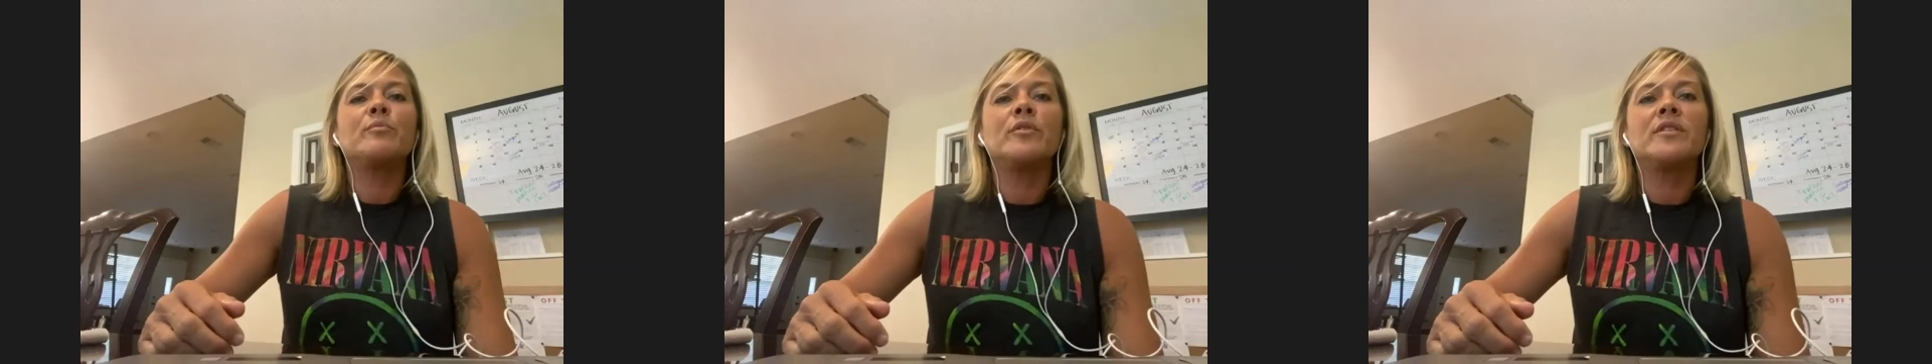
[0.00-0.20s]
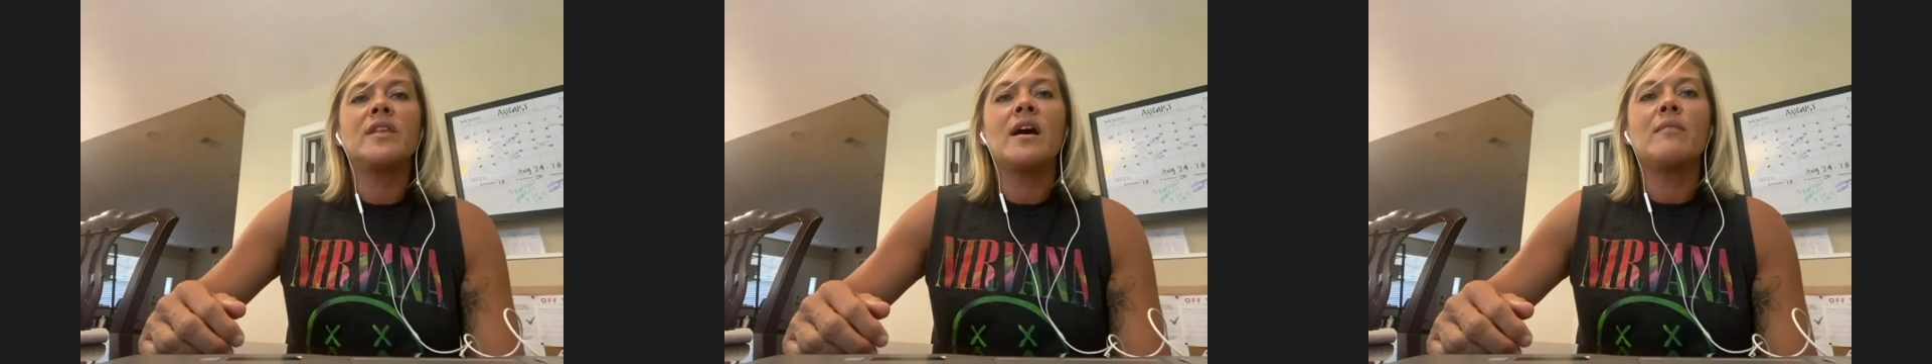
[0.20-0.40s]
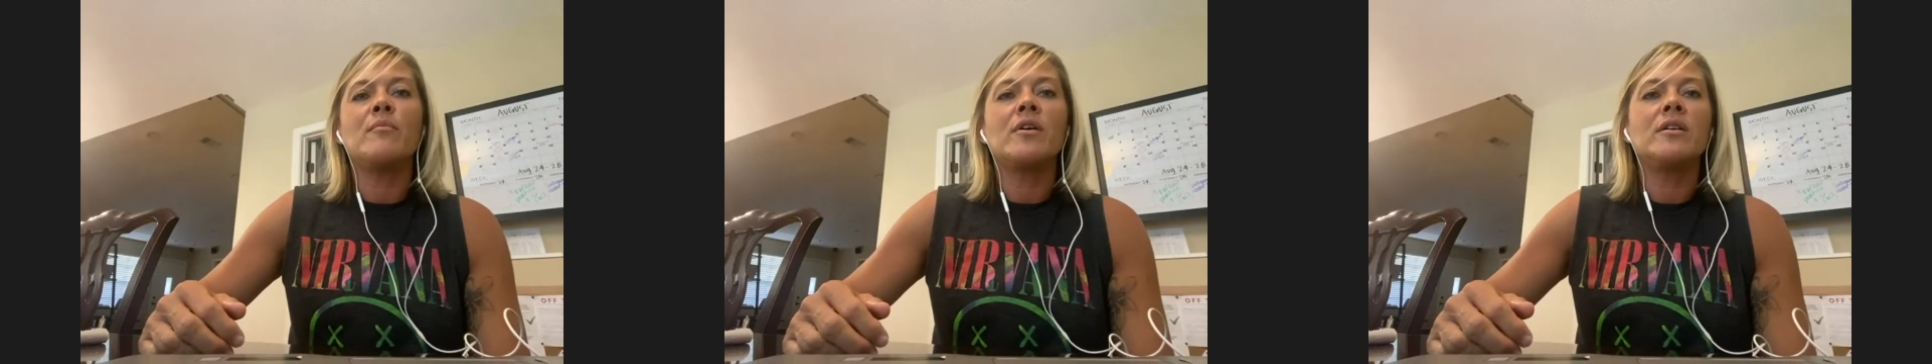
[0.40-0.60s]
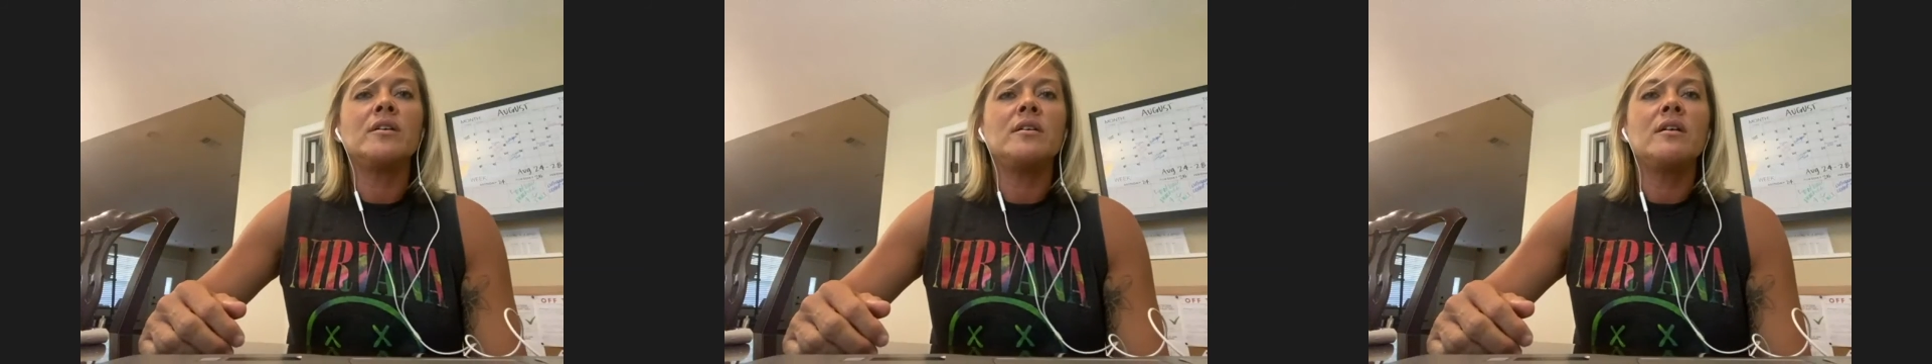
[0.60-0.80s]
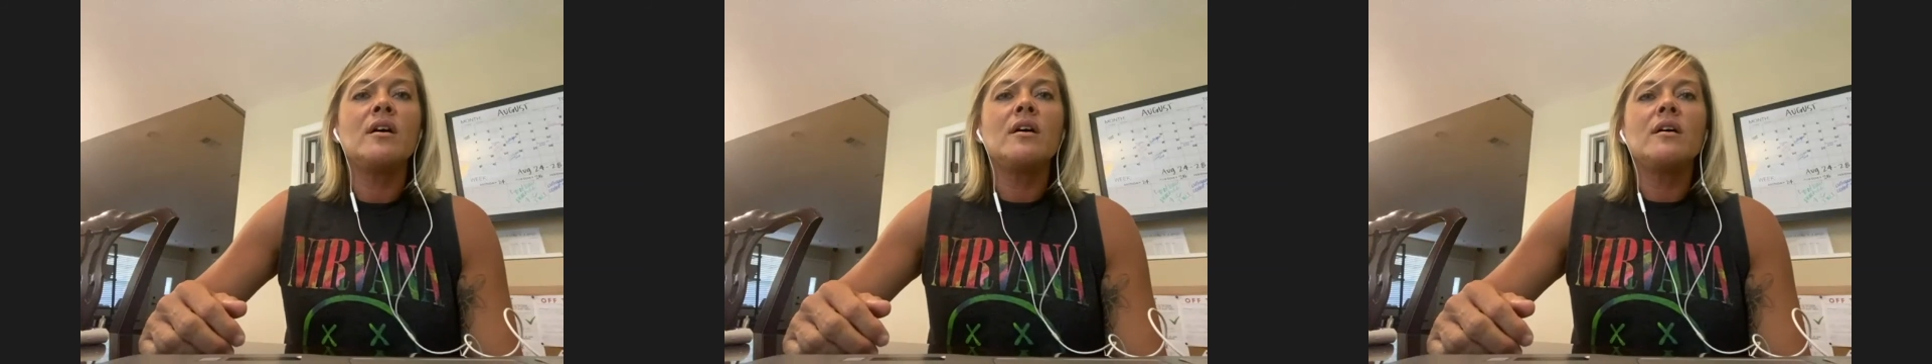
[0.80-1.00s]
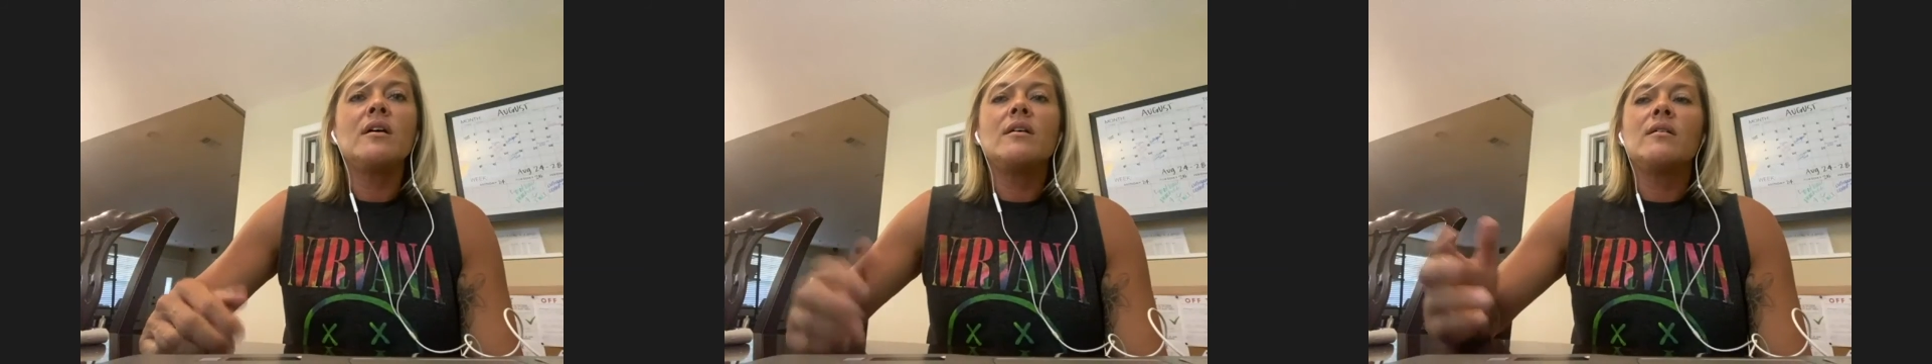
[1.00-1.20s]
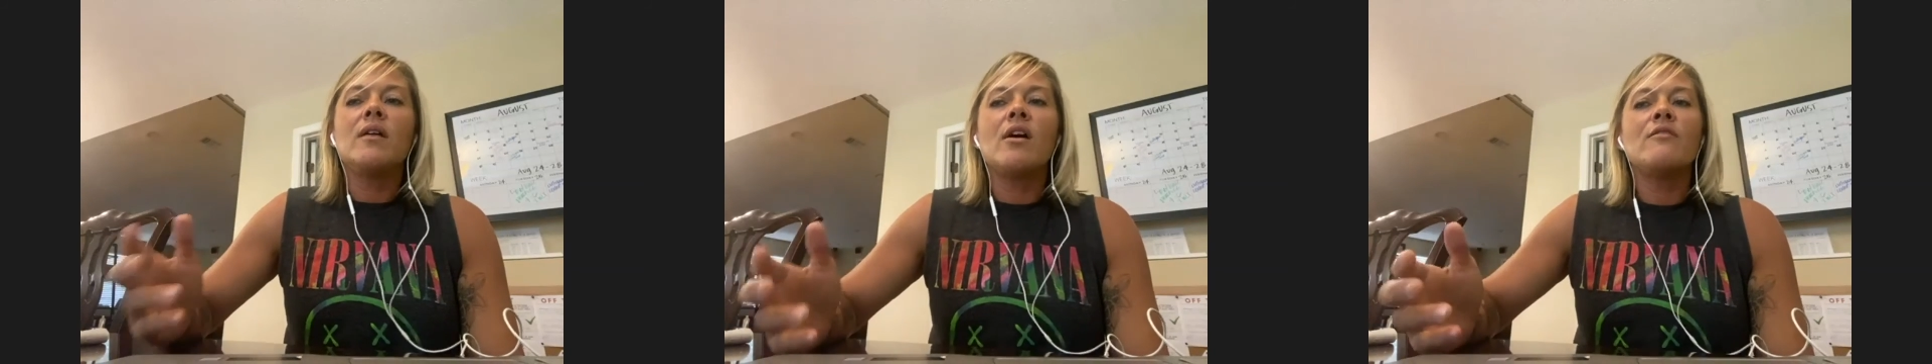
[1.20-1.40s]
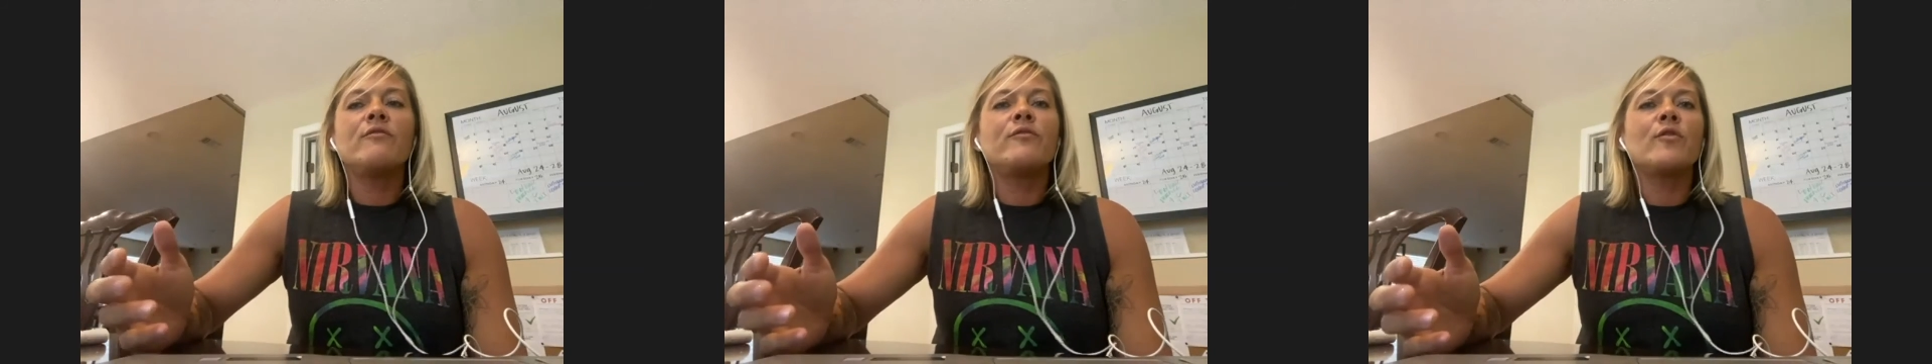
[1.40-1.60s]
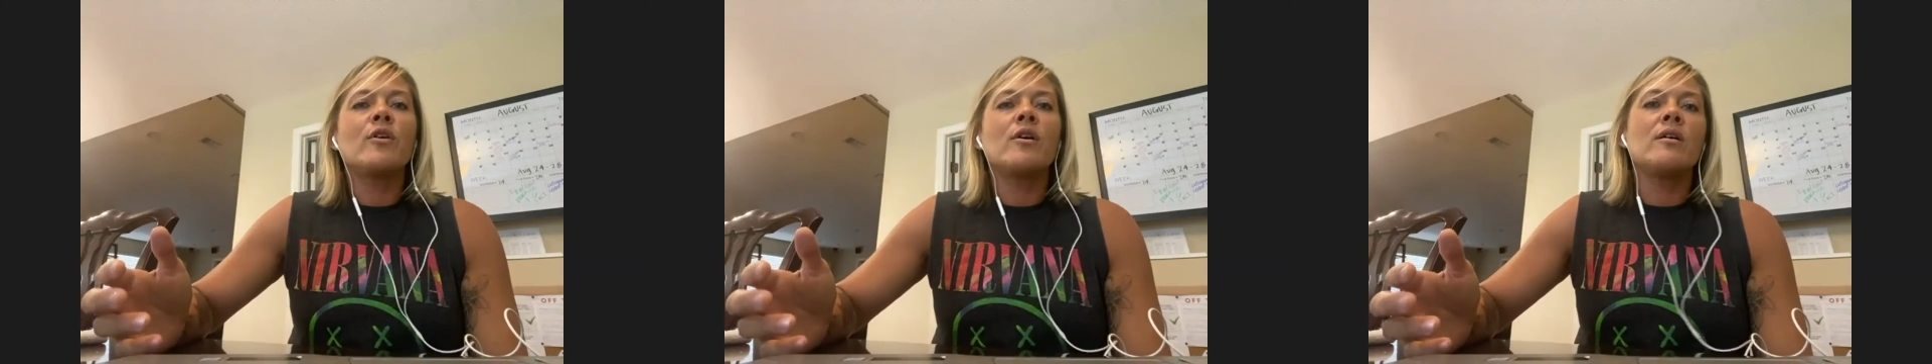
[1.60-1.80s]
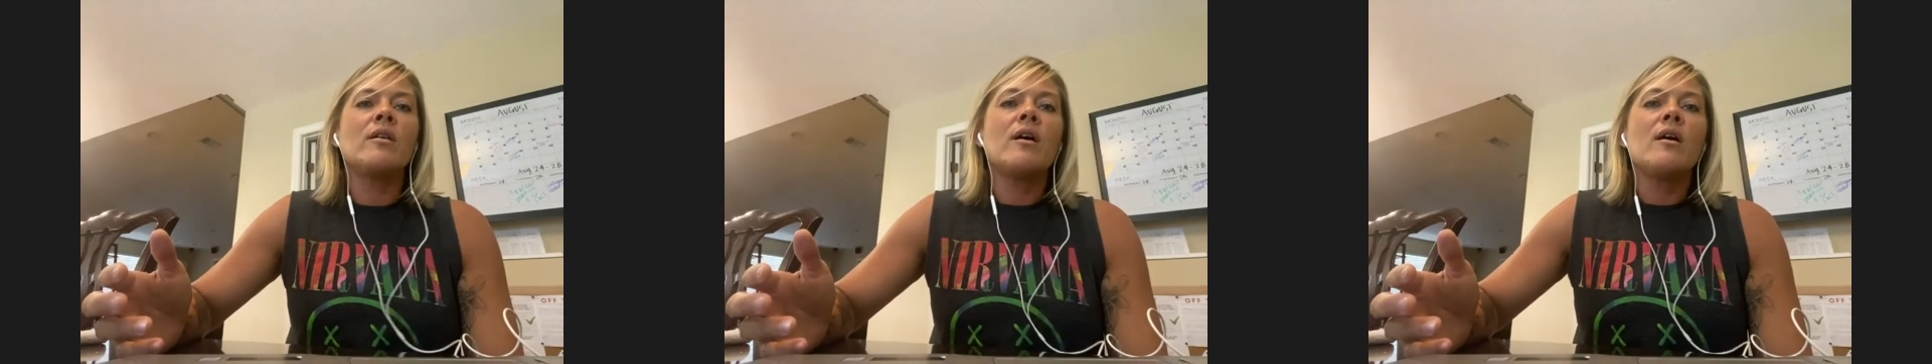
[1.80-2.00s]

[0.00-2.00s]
put that money up front.